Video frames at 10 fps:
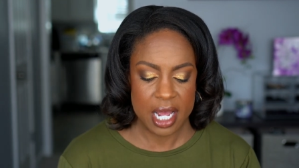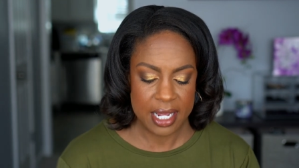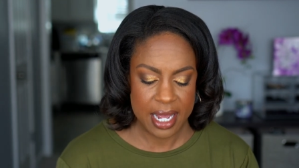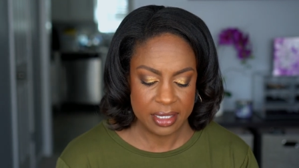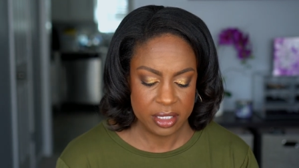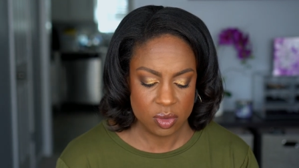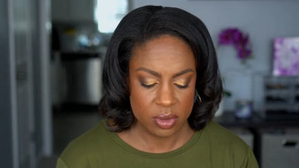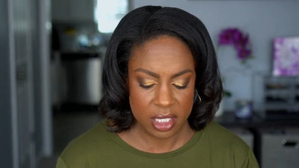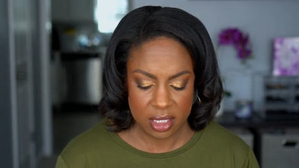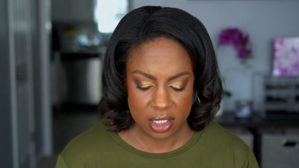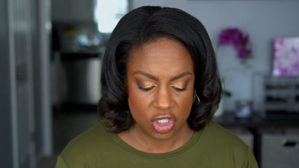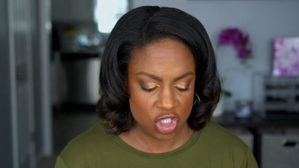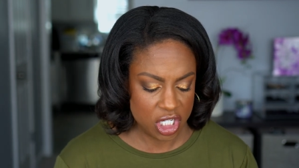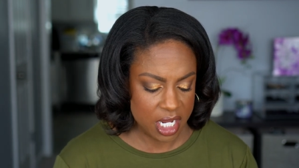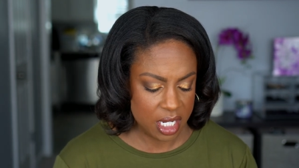I got this one in the
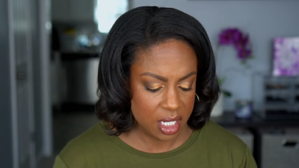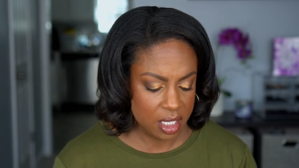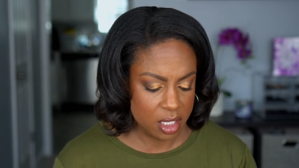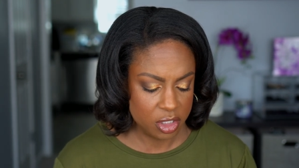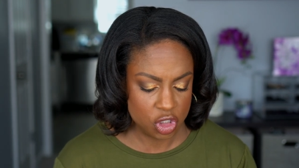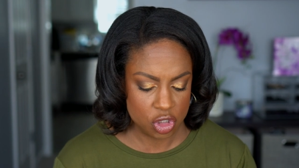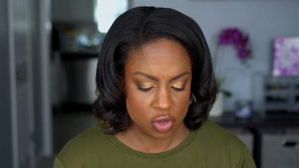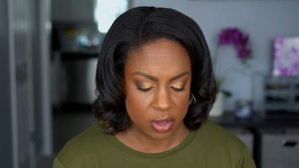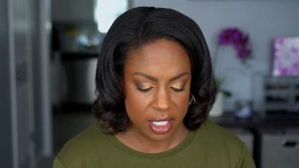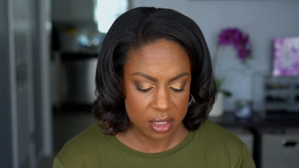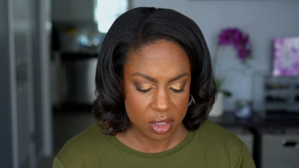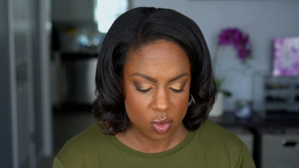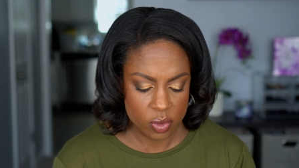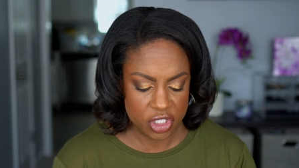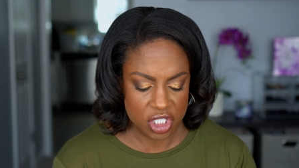shade
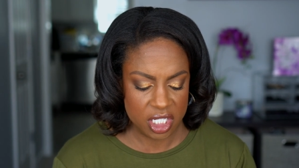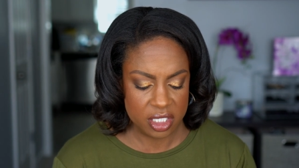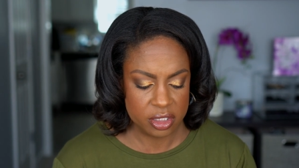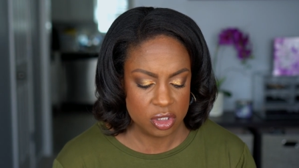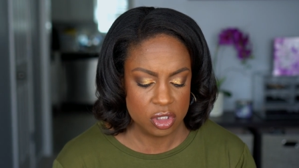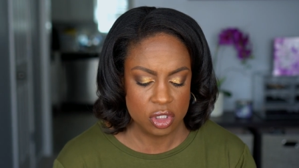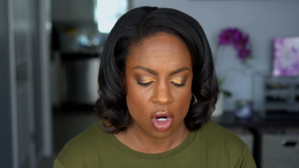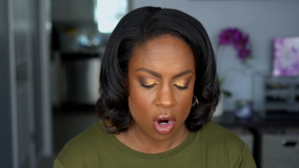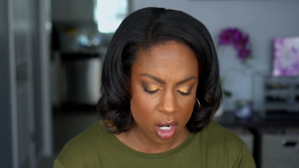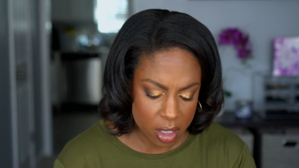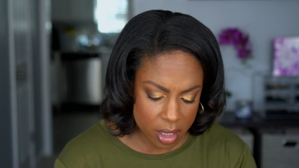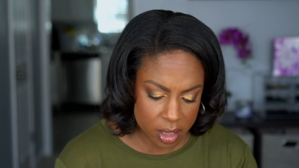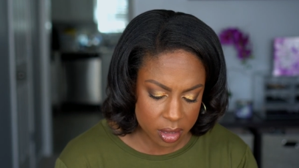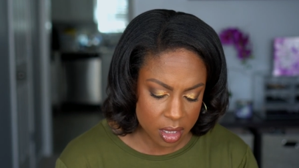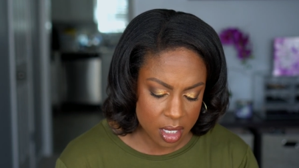Strength, which is dark.